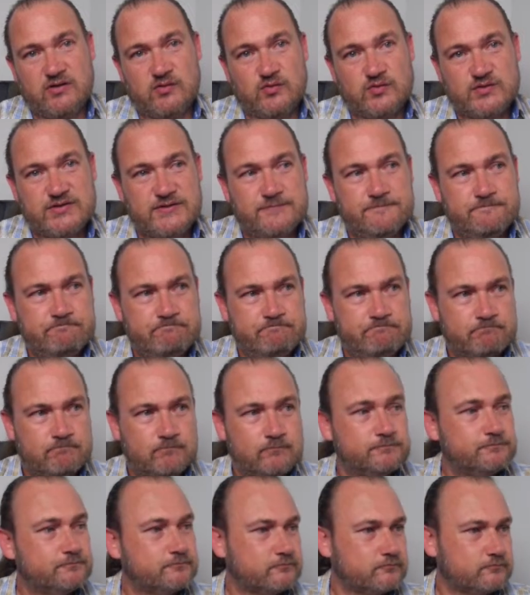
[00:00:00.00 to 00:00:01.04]
awesome.
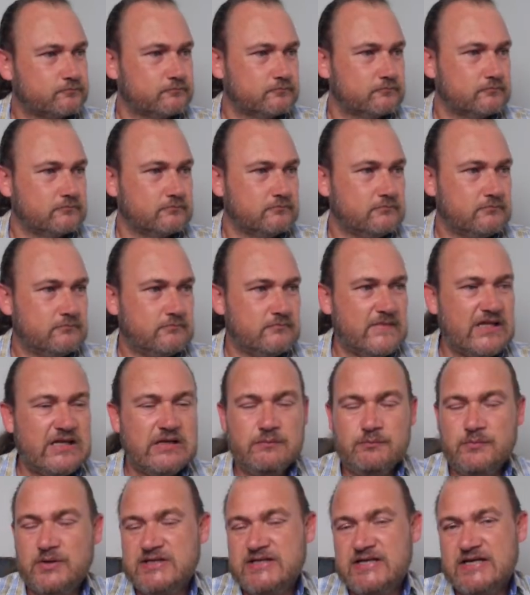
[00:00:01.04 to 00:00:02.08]

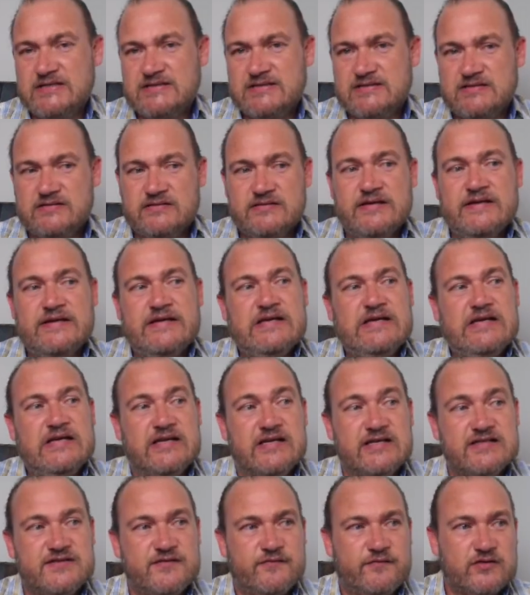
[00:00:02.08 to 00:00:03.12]
But yes, it
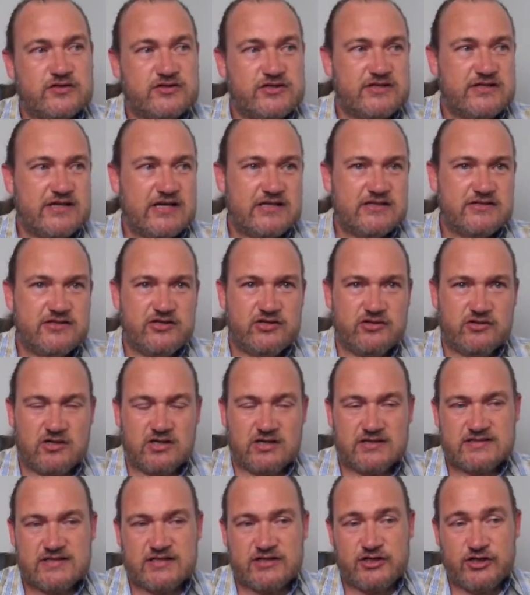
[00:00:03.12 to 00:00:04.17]
is a functionality you
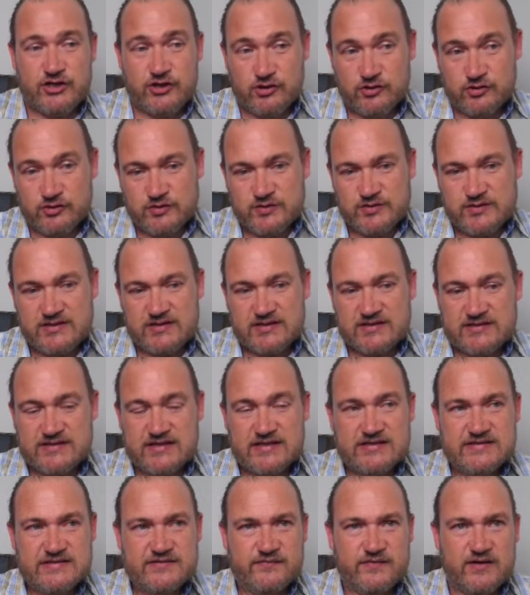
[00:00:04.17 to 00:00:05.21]
guys can use. It
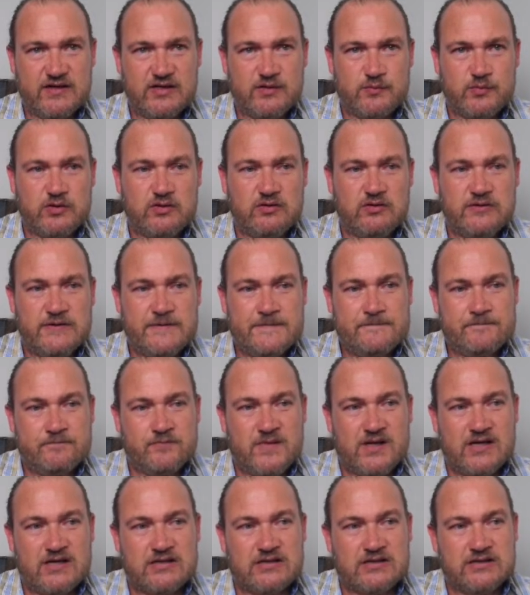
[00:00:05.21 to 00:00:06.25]
is available.
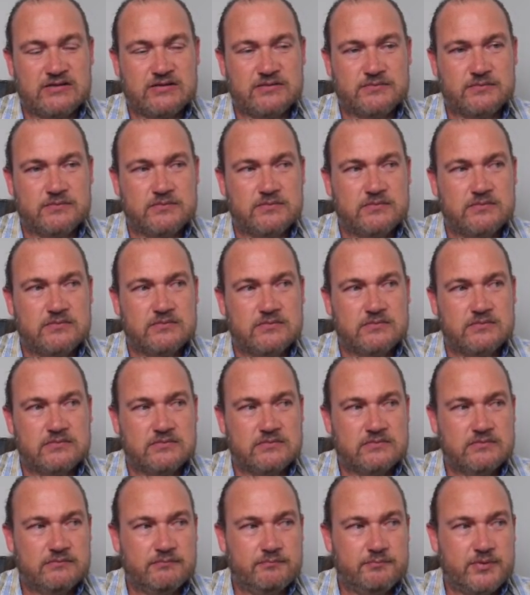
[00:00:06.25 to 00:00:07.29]

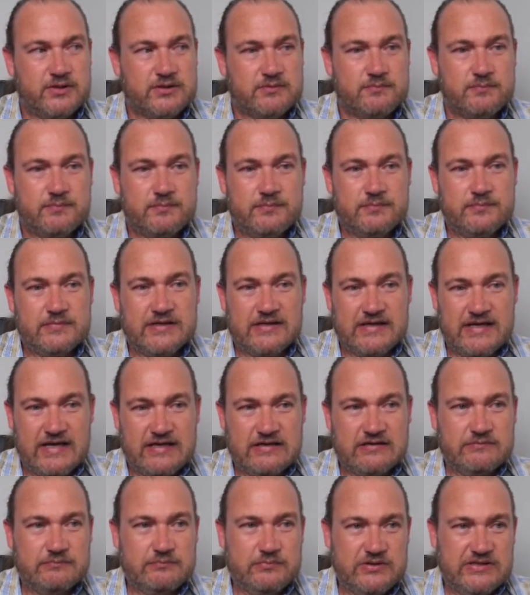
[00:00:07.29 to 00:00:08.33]
But
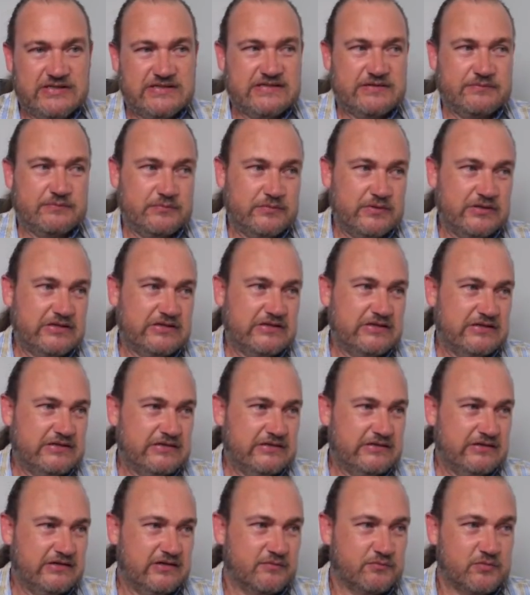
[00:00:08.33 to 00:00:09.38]
again, please, I'm
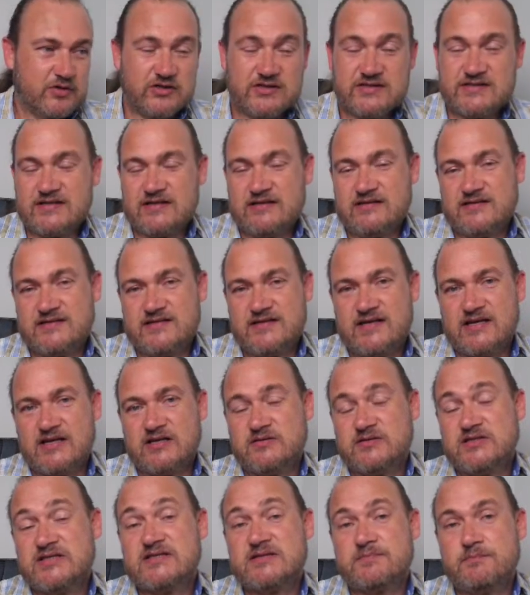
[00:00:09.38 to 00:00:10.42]
going to say this again,
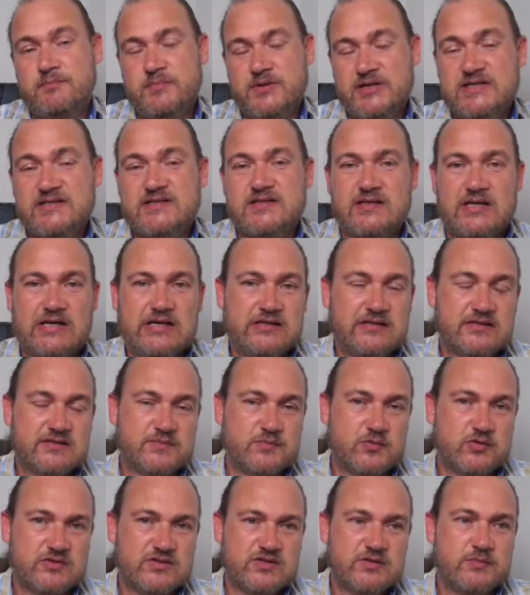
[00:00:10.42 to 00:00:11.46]
just please trade
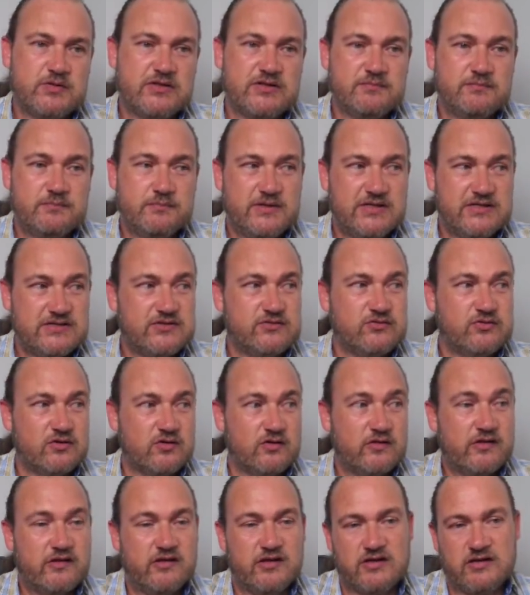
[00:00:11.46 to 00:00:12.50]
responsibly. Please do
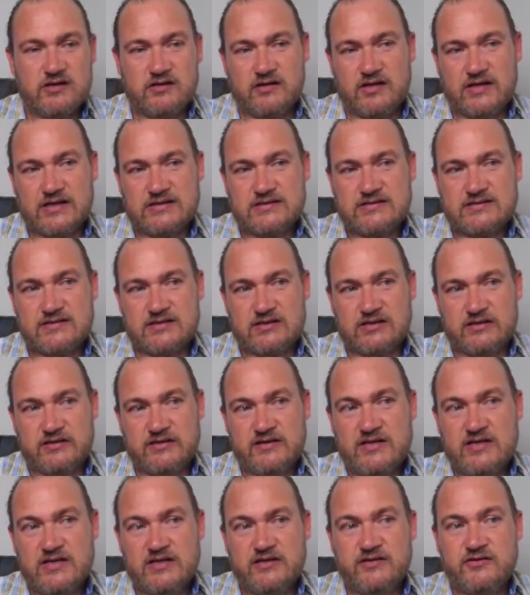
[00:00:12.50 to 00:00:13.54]
not think that
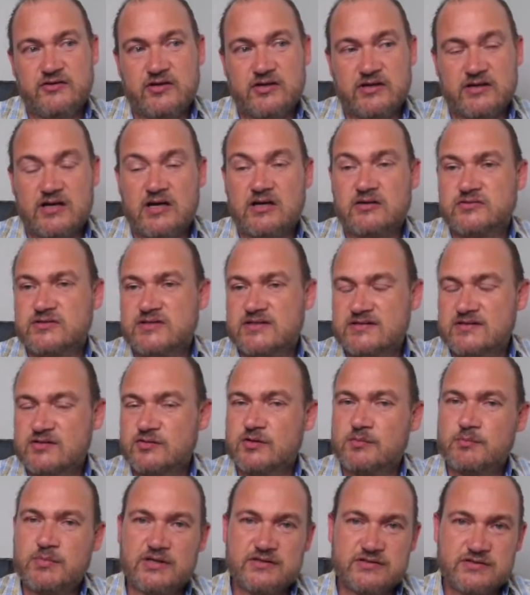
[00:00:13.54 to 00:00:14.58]
you can now just do a
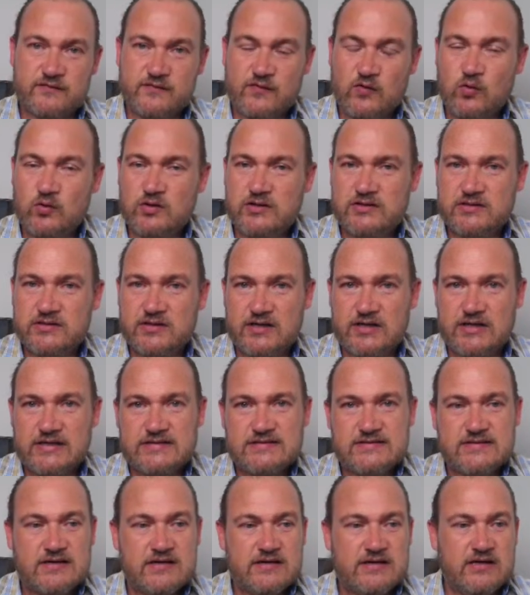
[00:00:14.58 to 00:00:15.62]
bunch of all-in trades